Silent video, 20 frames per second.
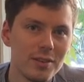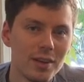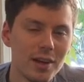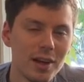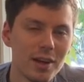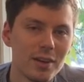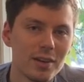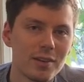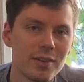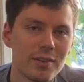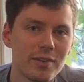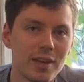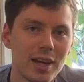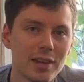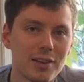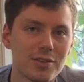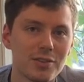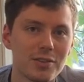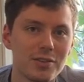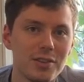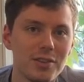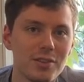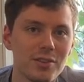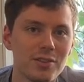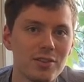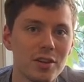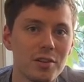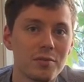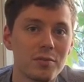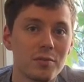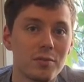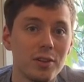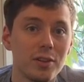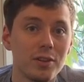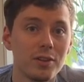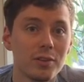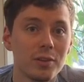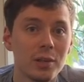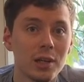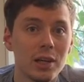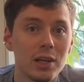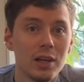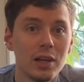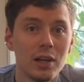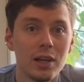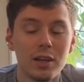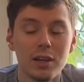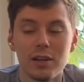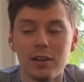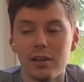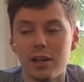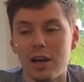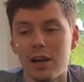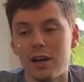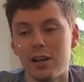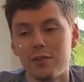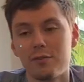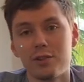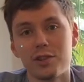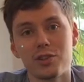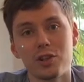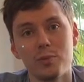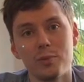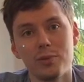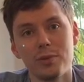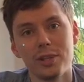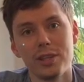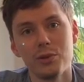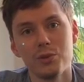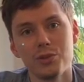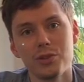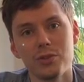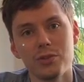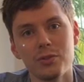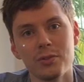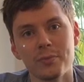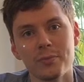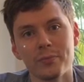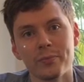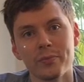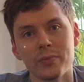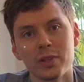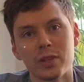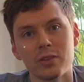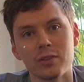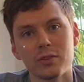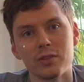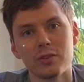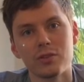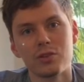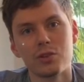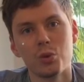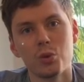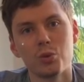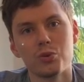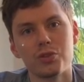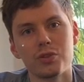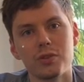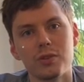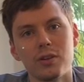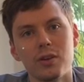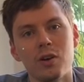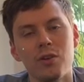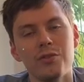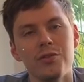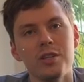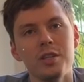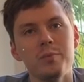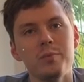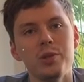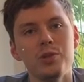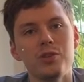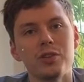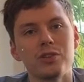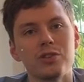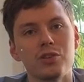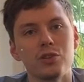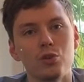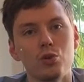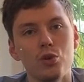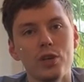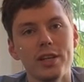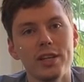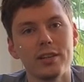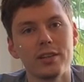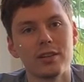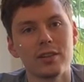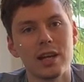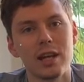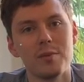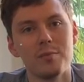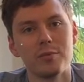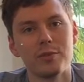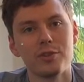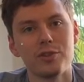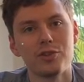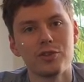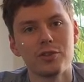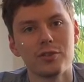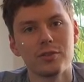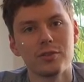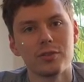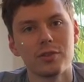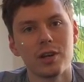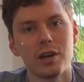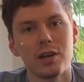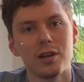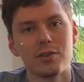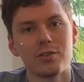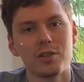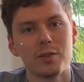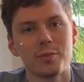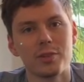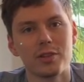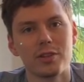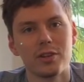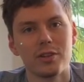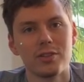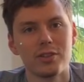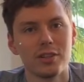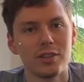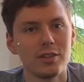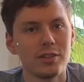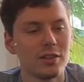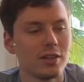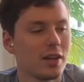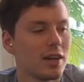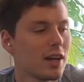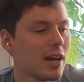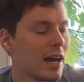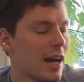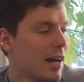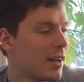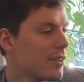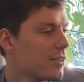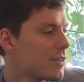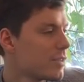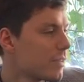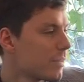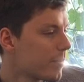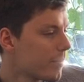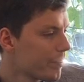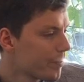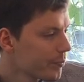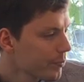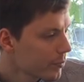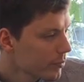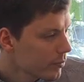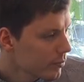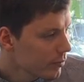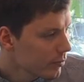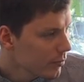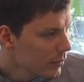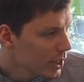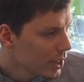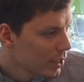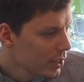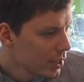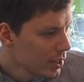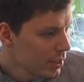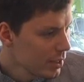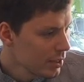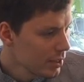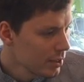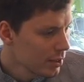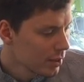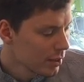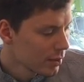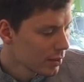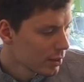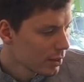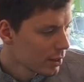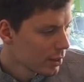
uh, thanks that he deserves for it. Uh, for example, he also taught on the music degree at Cambridge, uh, something that I did, and he,